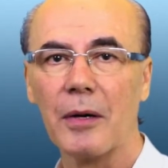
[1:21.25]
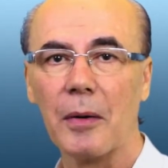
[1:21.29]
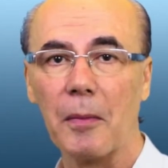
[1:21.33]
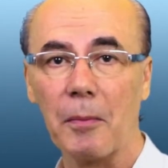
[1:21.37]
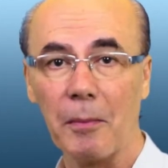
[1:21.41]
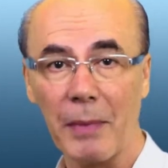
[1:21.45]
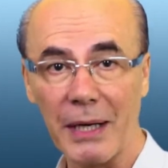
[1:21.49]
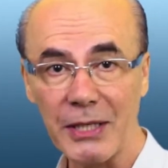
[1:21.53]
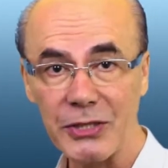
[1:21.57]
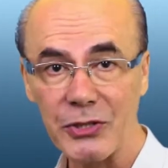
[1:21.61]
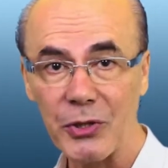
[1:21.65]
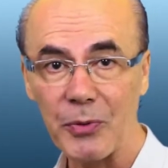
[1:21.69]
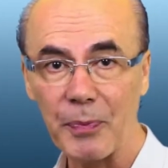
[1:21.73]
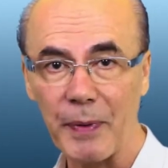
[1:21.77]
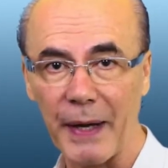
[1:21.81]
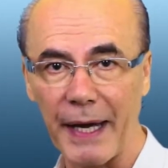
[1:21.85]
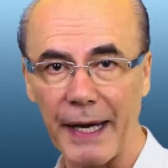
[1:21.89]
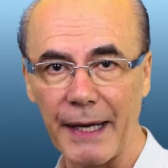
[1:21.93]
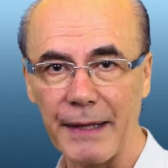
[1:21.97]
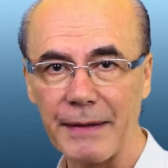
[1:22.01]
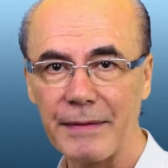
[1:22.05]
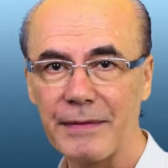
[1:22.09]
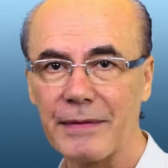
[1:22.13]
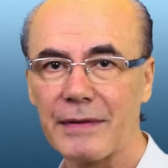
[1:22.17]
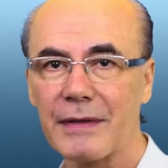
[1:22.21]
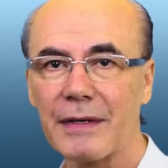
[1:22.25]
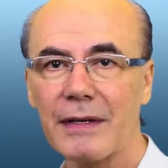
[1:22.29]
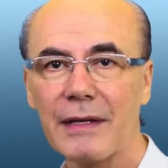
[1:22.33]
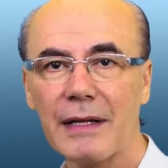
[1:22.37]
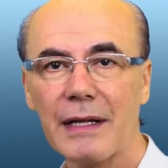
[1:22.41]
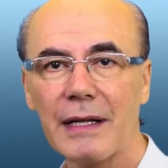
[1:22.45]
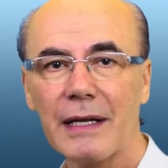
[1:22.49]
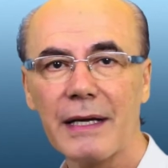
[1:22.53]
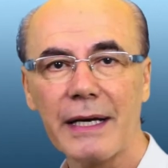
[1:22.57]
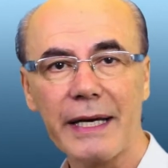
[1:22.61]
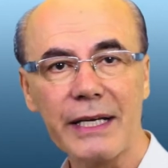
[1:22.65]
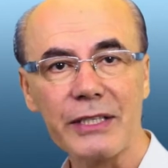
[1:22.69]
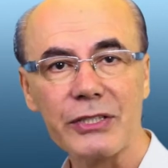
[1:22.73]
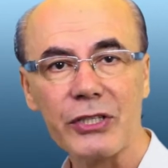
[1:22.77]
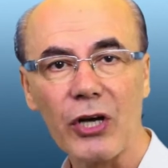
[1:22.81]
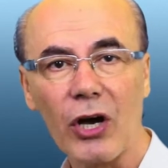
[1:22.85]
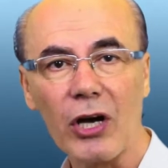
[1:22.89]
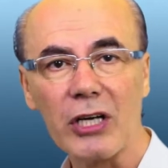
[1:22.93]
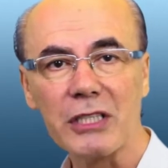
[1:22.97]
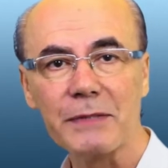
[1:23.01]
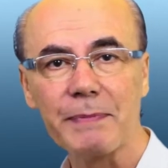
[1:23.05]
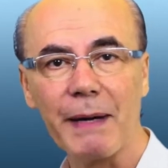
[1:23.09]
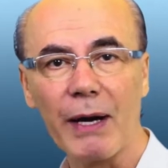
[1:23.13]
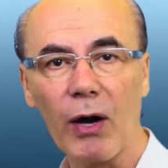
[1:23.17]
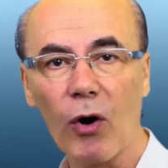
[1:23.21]
Muscle pain is
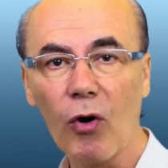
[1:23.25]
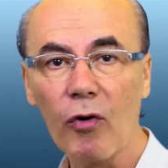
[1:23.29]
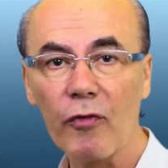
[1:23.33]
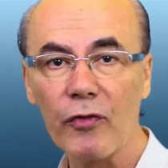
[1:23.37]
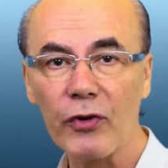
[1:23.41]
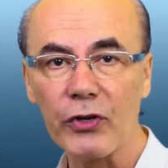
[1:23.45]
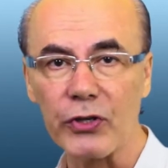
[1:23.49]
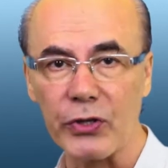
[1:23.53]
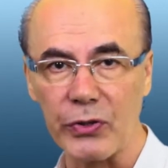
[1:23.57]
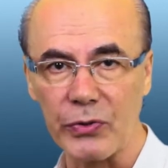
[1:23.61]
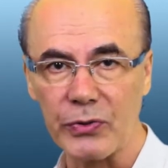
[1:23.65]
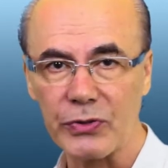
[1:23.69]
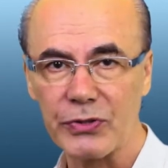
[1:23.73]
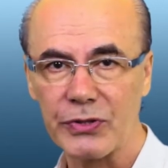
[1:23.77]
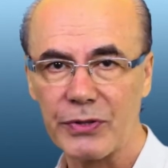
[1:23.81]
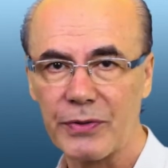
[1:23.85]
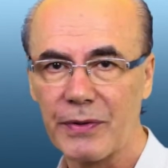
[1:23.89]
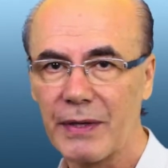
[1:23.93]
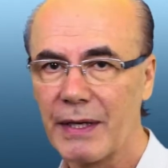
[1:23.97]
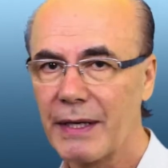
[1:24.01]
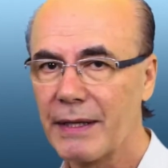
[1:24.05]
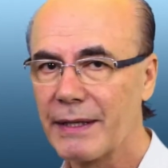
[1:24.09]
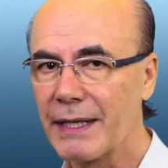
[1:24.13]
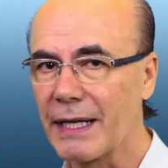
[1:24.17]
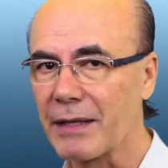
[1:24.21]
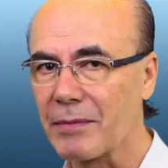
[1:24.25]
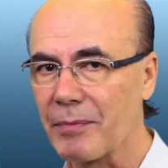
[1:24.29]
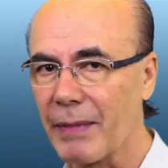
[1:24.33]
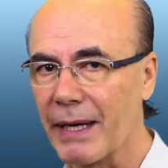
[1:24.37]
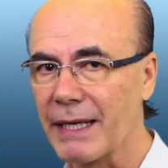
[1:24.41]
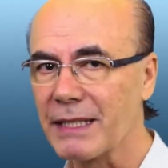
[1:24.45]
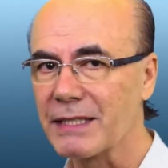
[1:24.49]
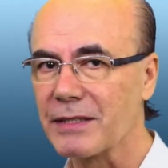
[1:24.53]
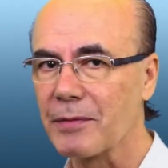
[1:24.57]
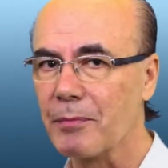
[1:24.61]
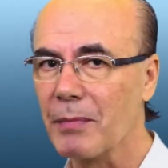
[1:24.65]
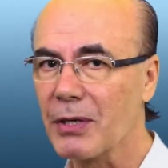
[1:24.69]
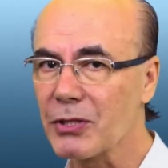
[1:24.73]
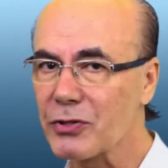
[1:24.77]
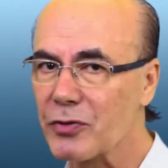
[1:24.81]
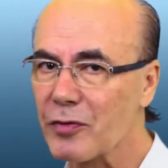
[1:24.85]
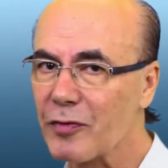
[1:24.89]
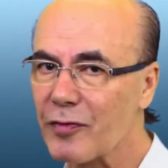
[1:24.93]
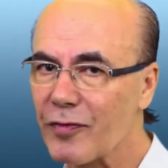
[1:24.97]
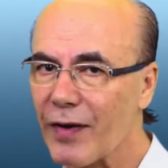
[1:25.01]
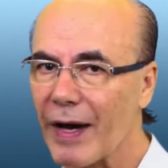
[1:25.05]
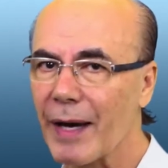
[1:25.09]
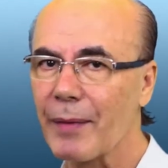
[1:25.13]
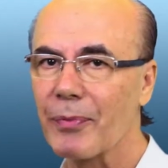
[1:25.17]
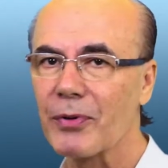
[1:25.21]
caused by overuse that makes the muscle
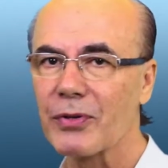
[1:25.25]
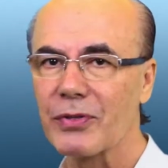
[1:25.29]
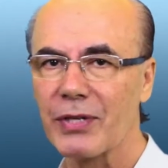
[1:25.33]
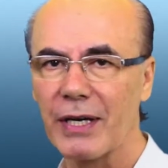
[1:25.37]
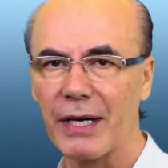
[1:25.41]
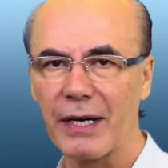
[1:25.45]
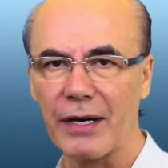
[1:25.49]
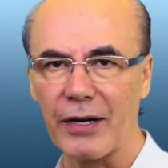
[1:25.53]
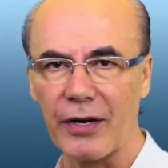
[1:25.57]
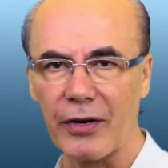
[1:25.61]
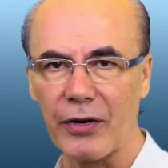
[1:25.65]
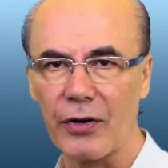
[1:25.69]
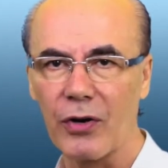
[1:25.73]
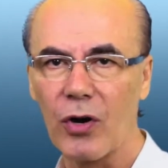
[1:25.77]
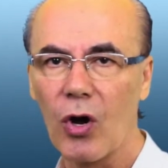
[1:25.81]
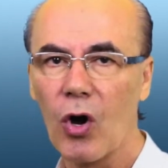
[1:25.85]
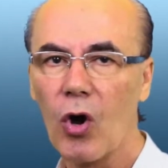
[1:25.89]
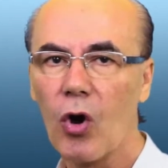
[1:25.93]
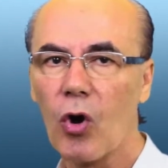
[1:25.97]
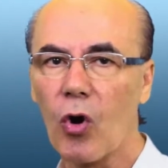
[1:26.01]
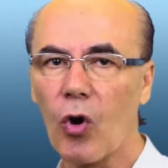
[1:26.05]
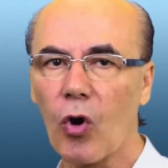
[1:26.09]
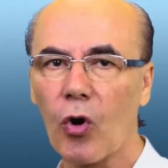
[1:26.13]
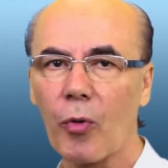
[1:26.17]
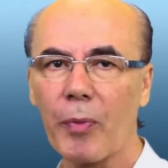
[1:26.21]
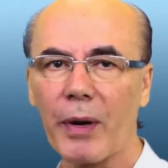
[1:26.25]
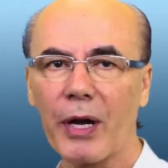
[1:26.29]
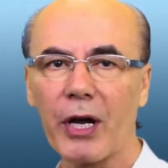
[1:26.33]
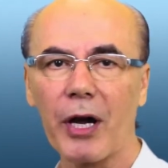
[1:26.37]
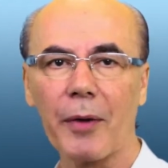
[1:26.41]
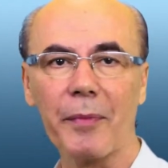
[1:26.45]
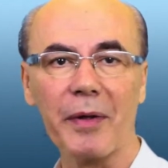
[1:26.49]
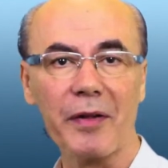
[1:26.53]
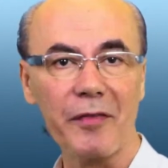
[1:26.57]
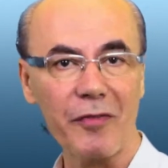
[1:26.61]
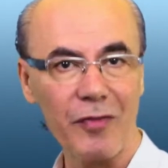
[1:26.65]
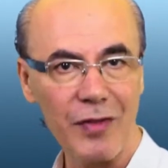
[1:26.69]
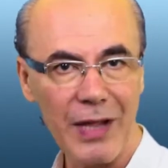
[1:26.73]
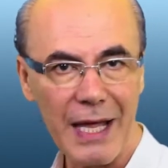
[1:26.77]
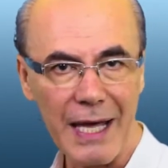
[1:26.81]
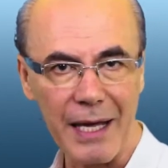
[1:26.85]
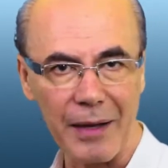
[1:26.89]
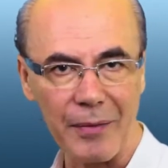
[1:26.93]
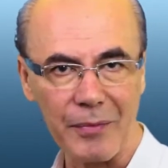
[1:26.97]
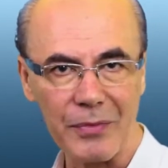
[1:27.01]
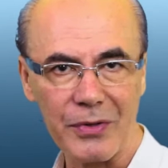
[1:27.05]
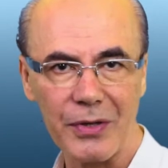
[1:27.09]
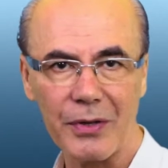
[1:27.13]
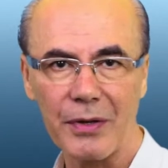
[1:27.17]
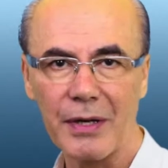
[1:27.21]
fiber tear or become
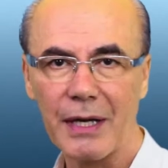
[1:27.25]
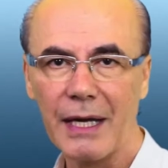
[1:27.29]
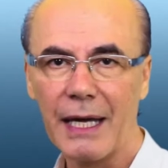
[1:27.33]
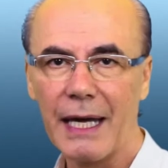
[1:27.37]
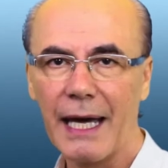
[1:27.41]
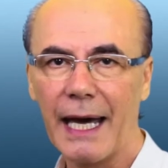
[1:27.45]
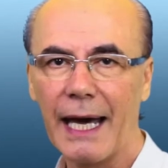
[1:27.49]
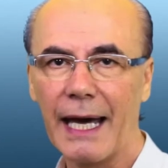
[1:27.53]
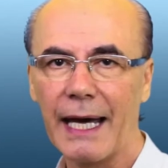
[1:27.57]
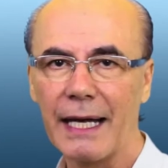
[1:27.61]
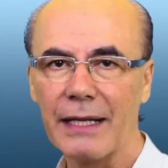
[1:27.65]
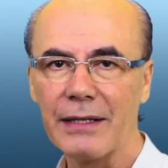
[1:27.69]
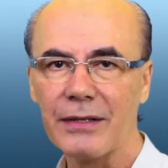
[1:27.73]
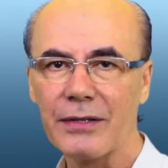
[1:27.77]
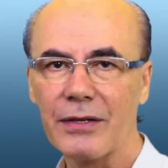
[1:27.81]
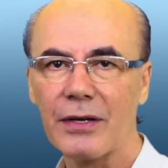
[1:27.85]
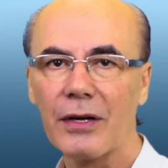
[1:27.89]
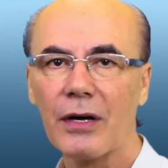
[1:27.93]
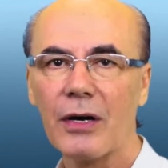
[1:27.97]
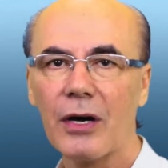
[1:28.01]
inflamed, and